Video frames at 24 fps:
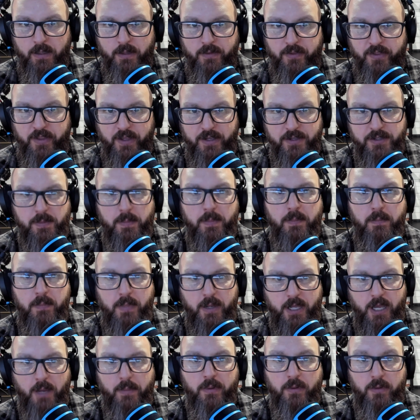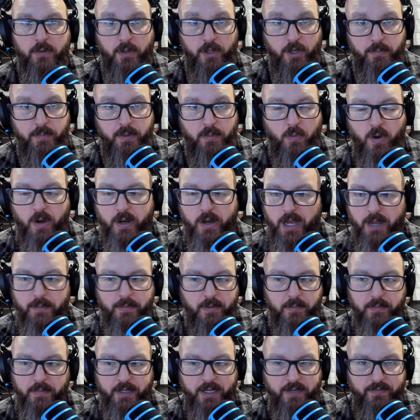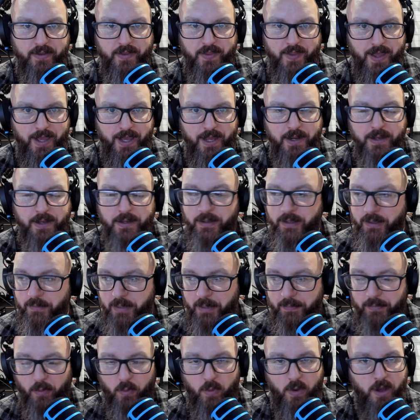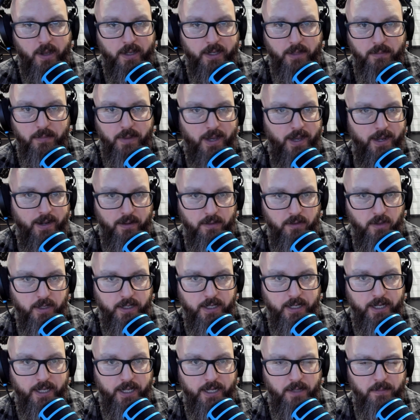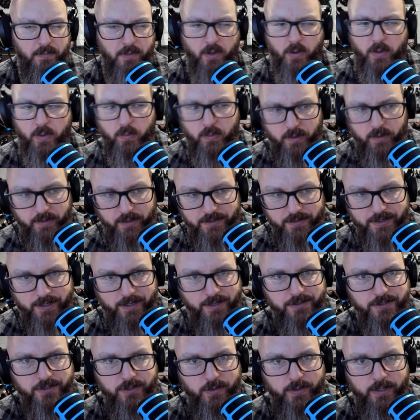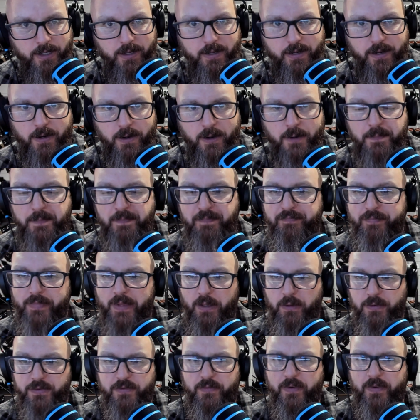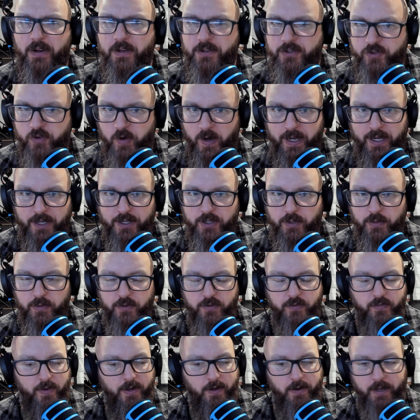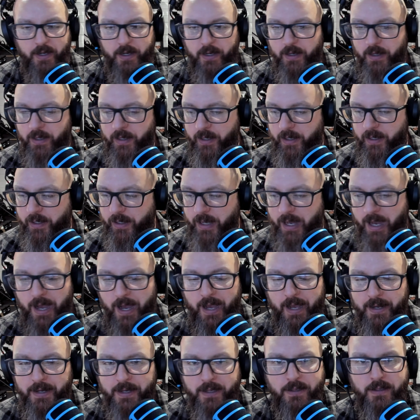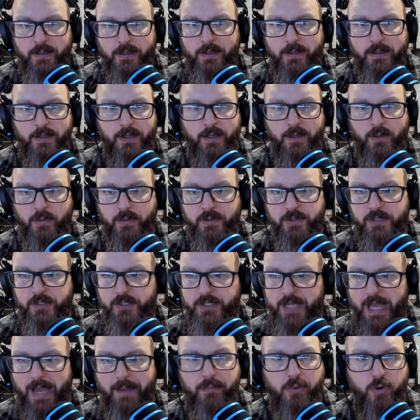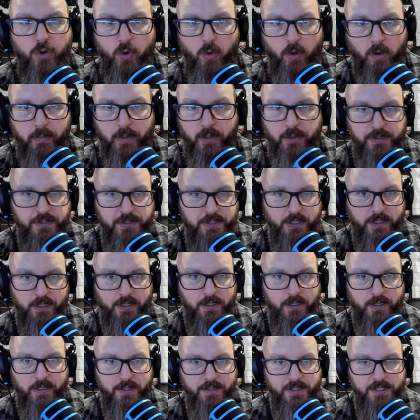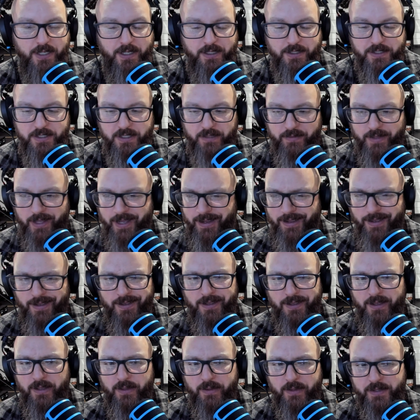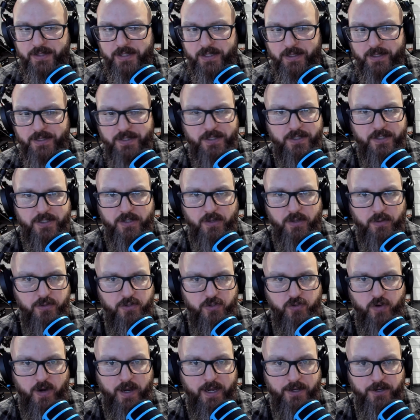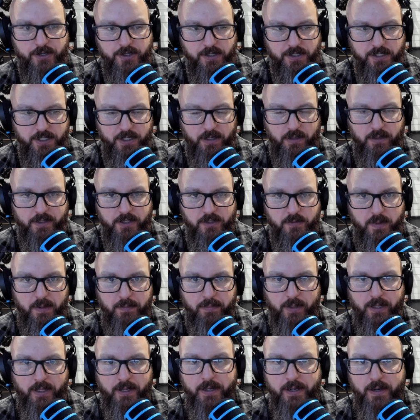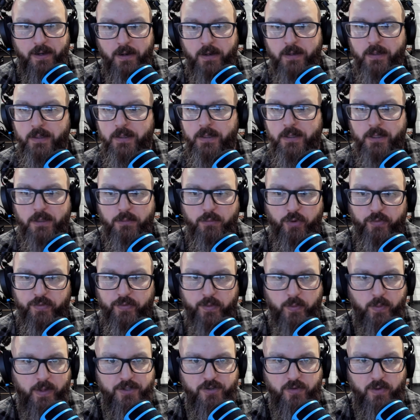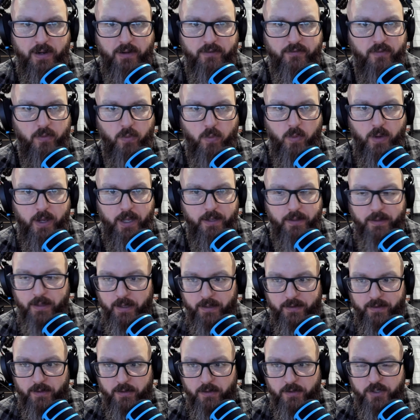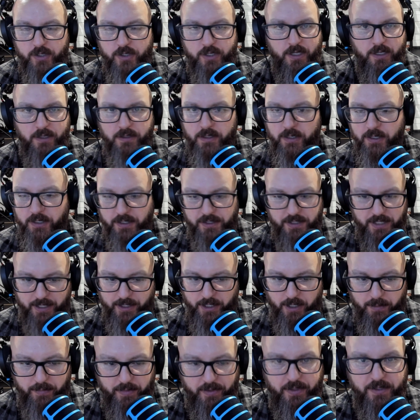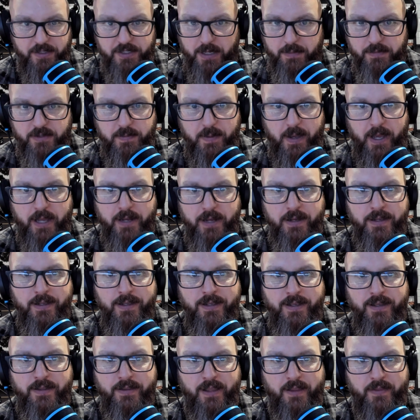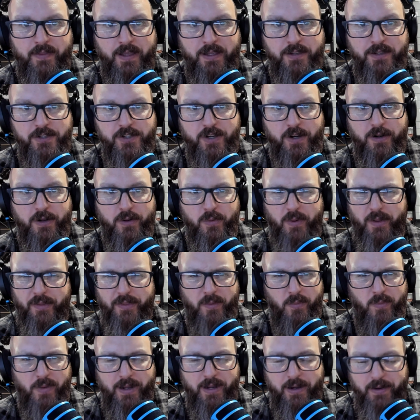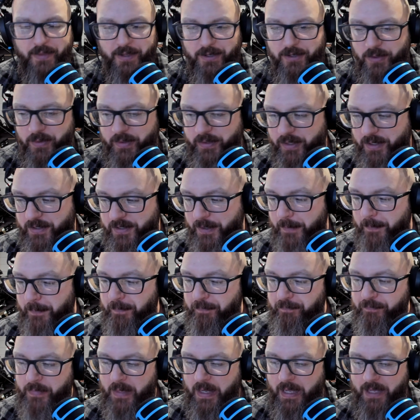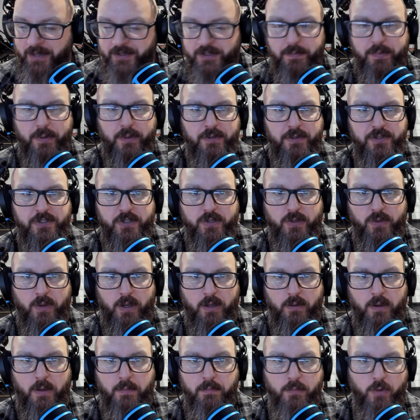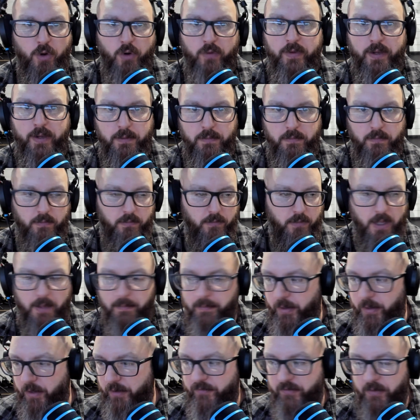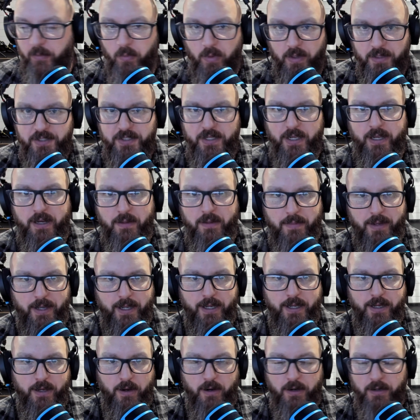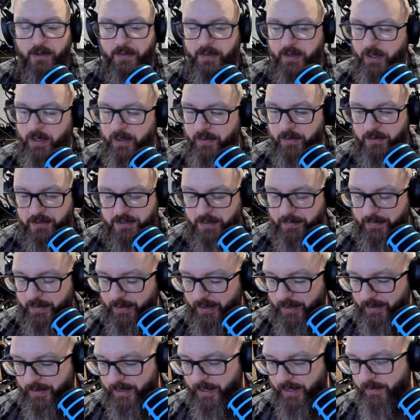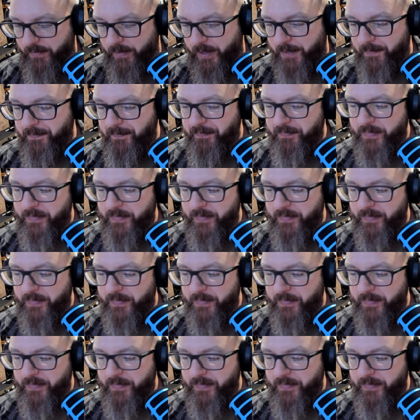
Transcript: Things become a little bit more common, but even then, people walking by are looking at them going, what are these guys doing out here? It was very strange. It was very odd. It was taboo almost in a sense of like, this is so strange to see all these people out here moving weights around for what? Like they just end up in the same spot that they started with them. Why are they doing this? As opposed to I'm moving lumber from one side of my yard to the other, or something like that, right?